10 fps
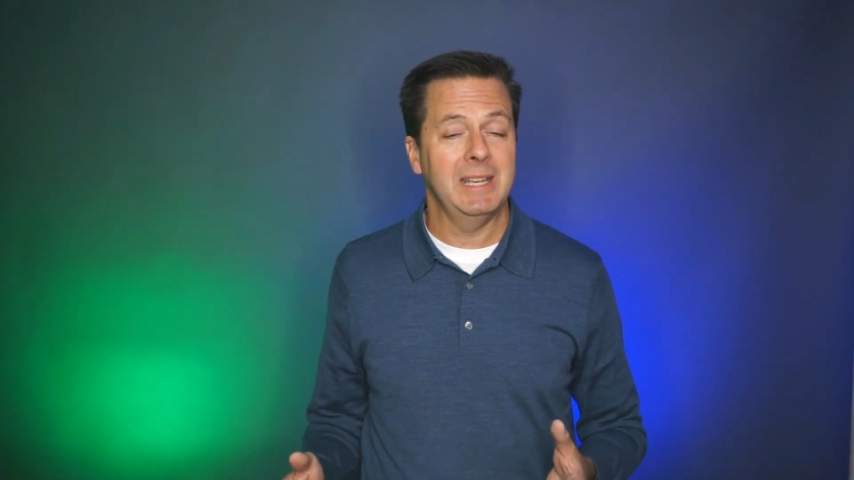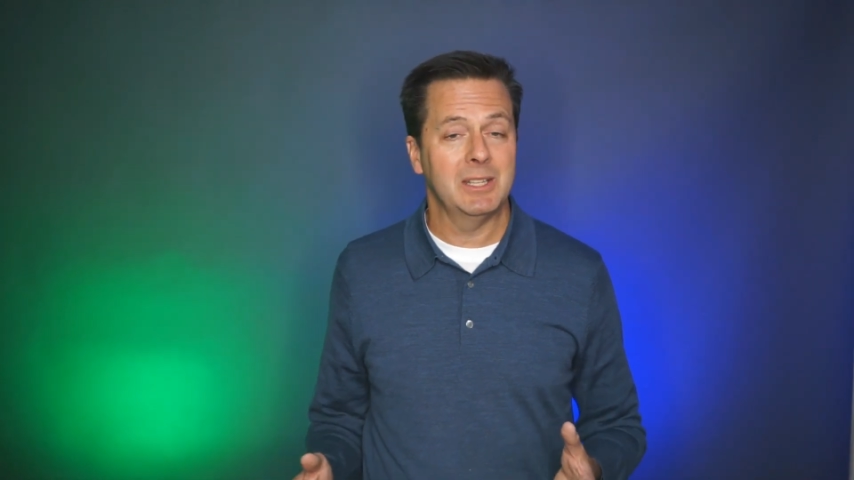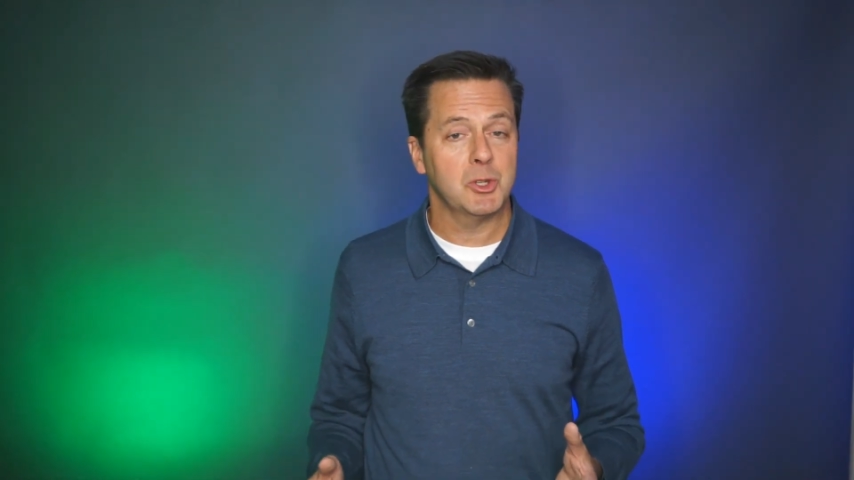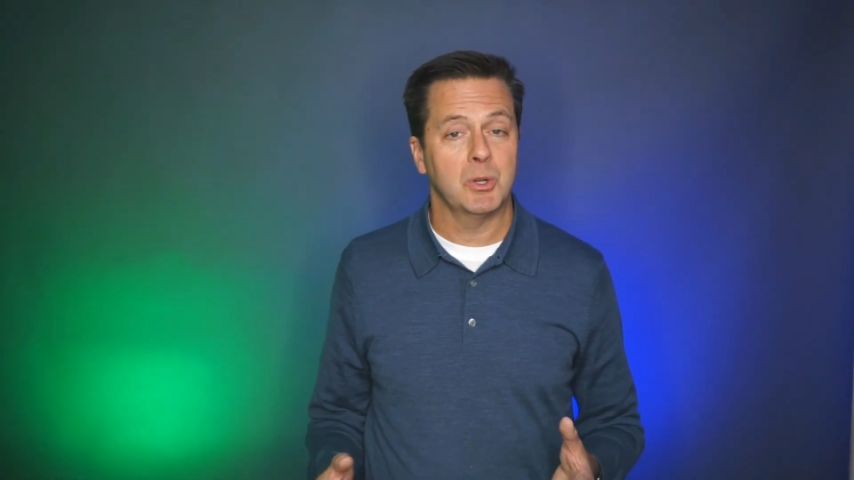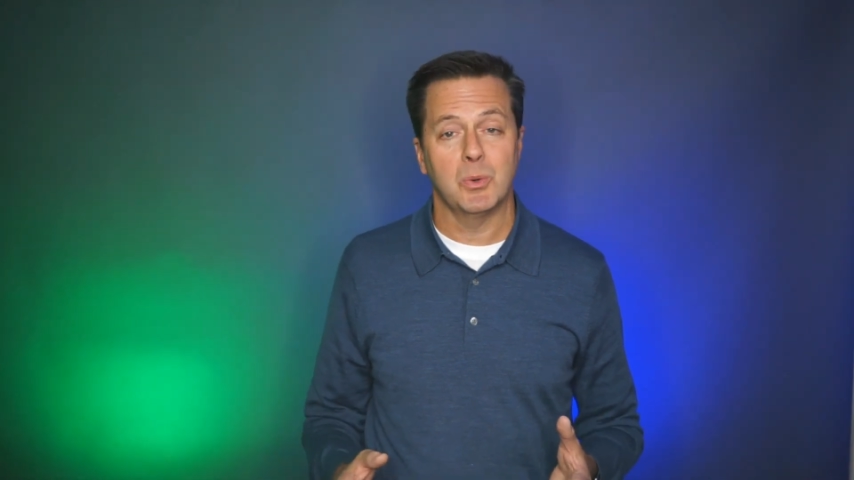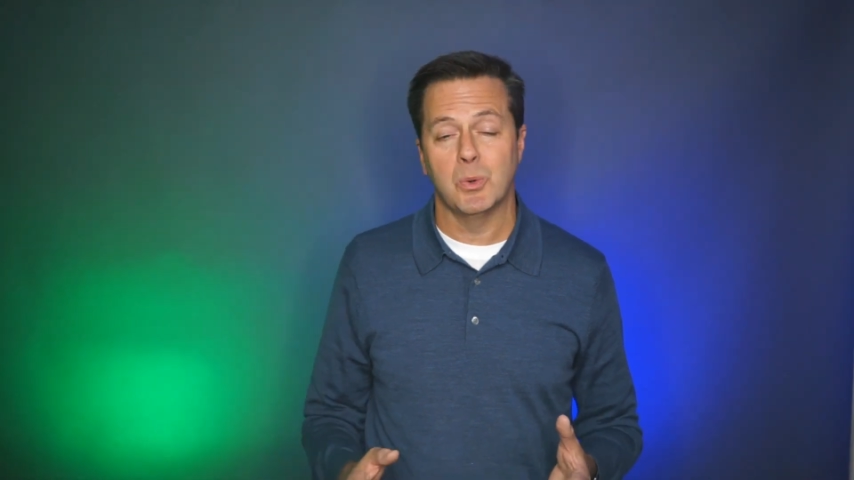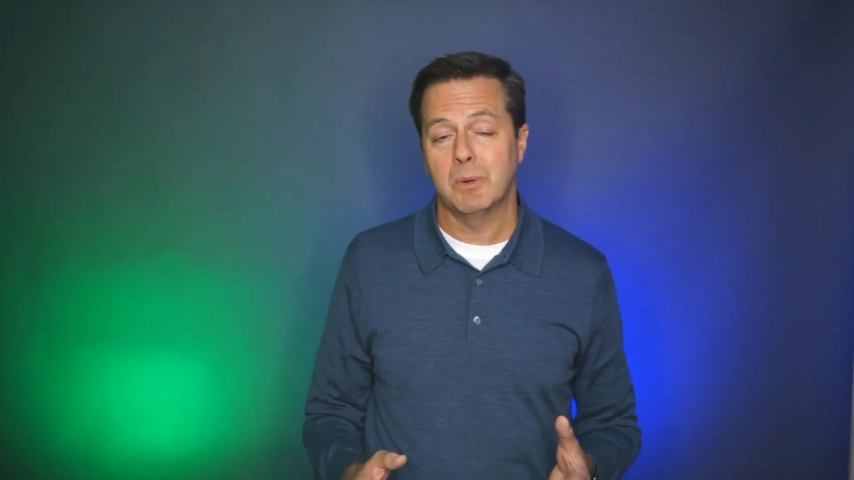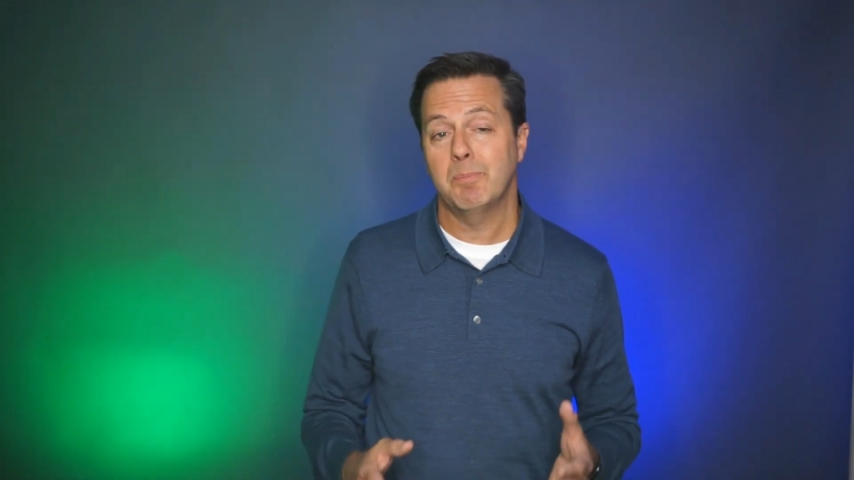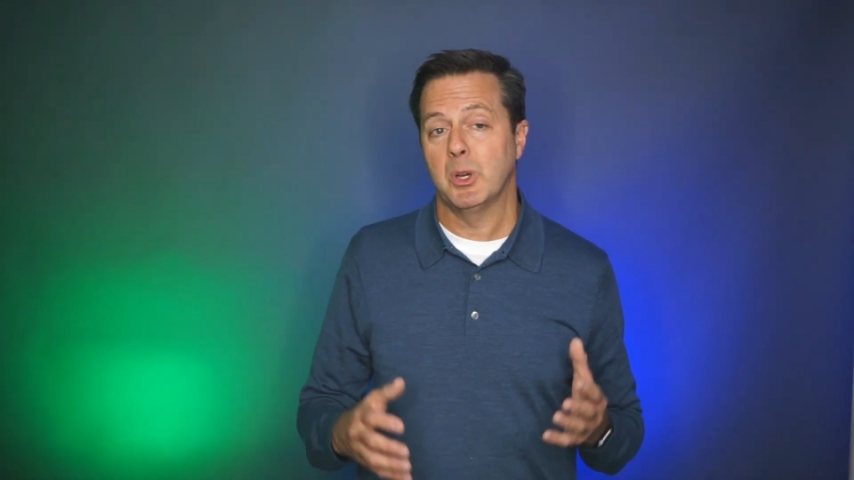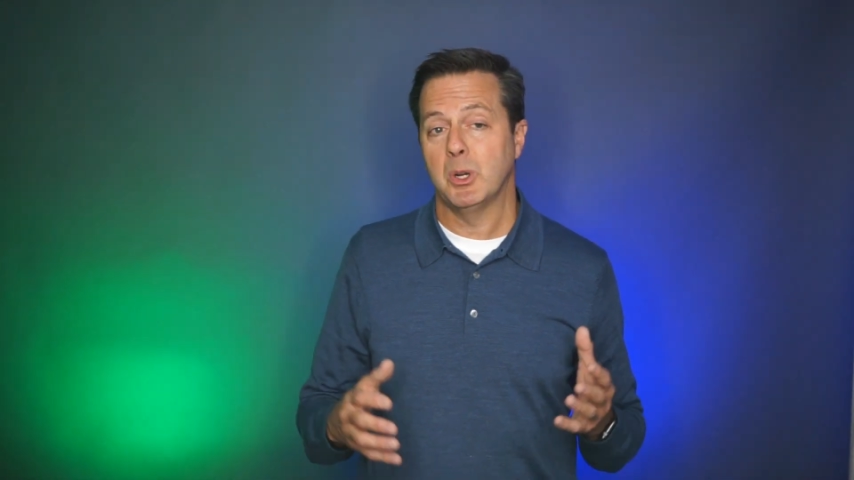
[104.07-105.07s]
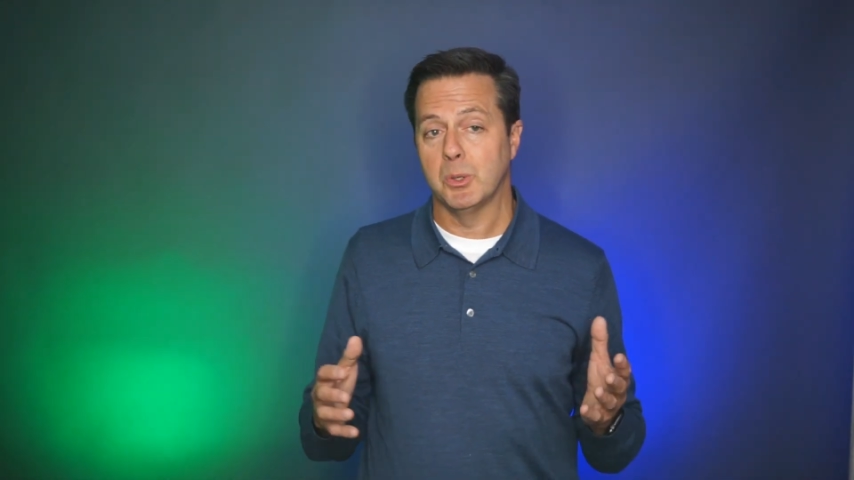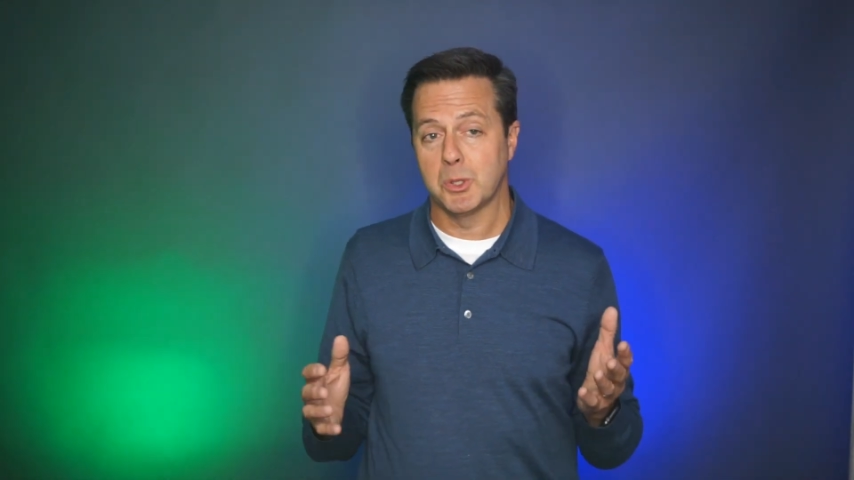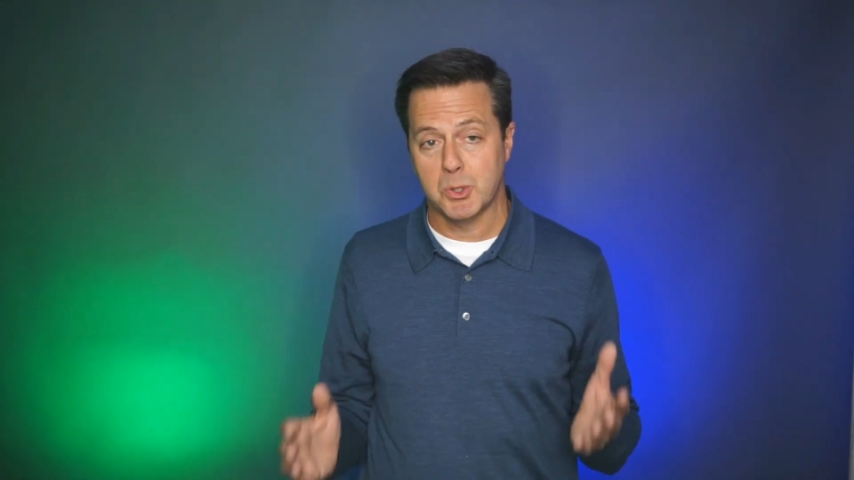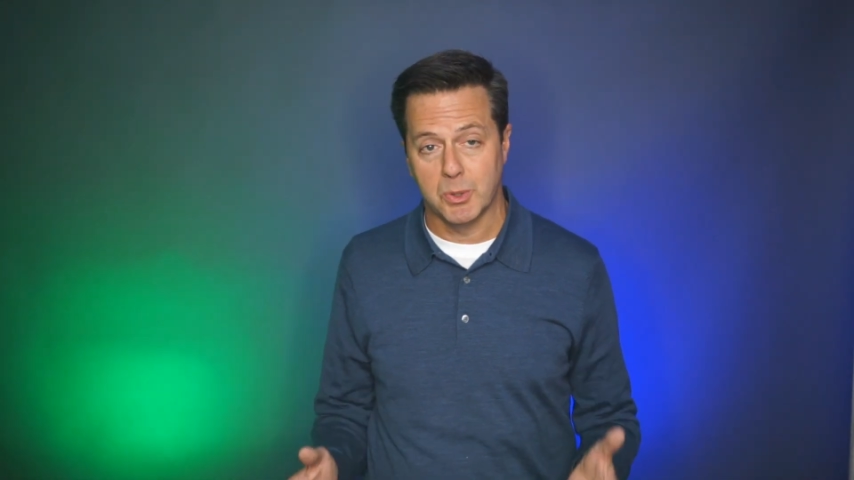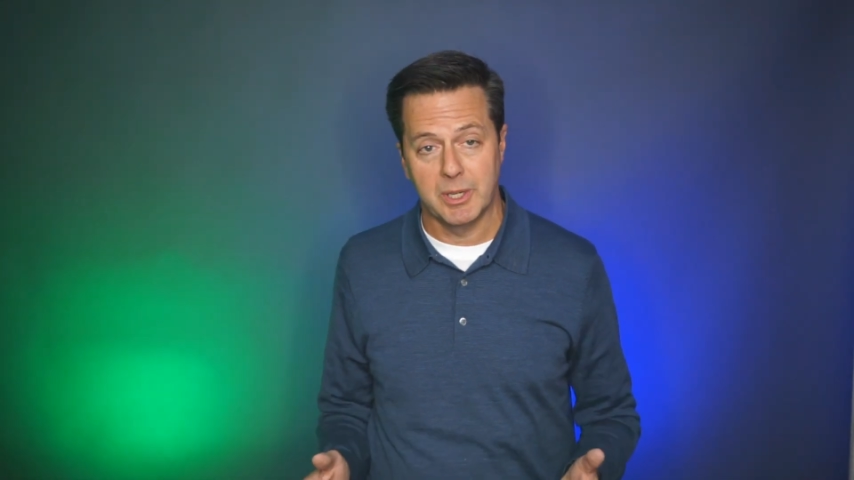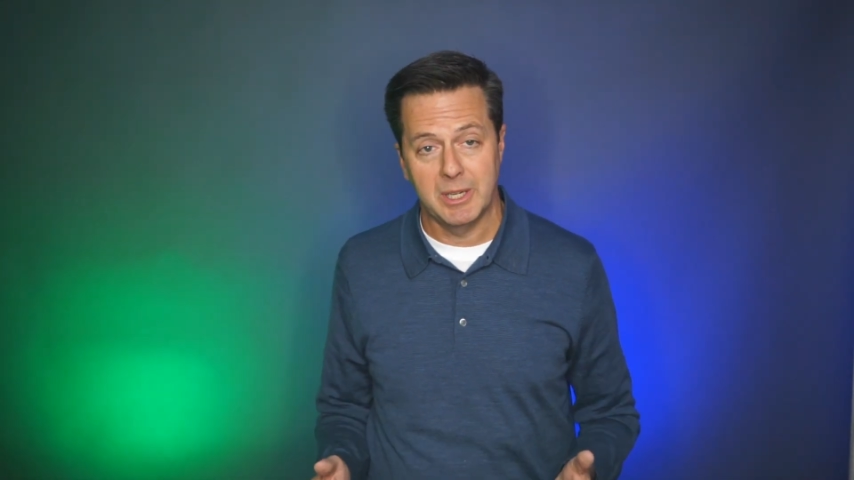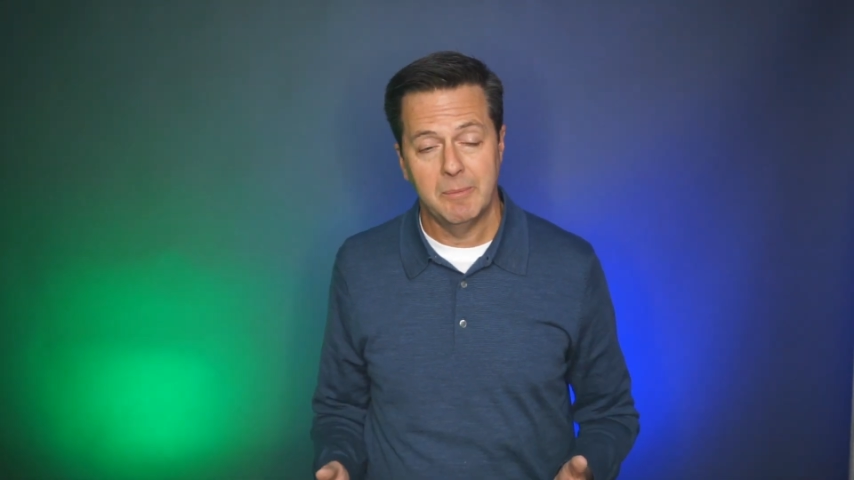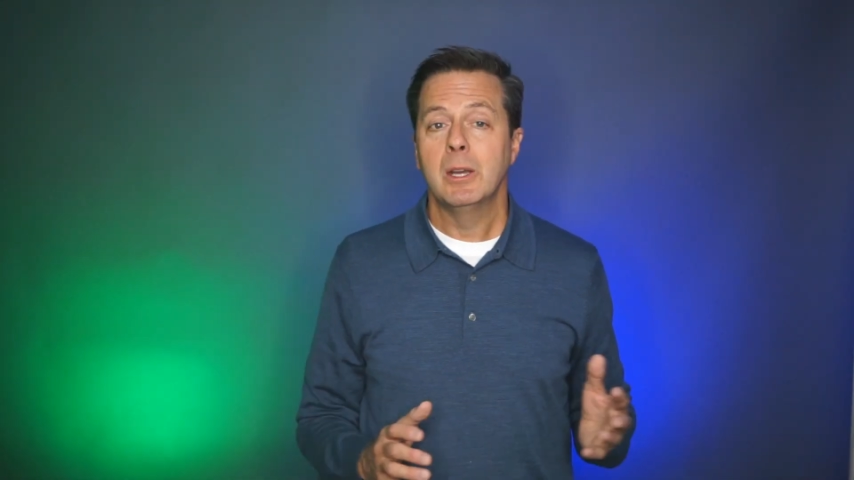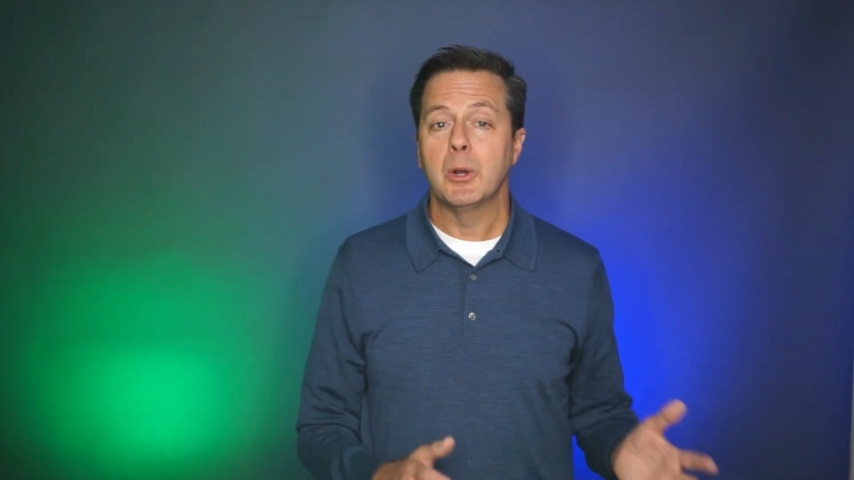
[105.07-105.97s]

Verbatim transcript: answer or the whole story.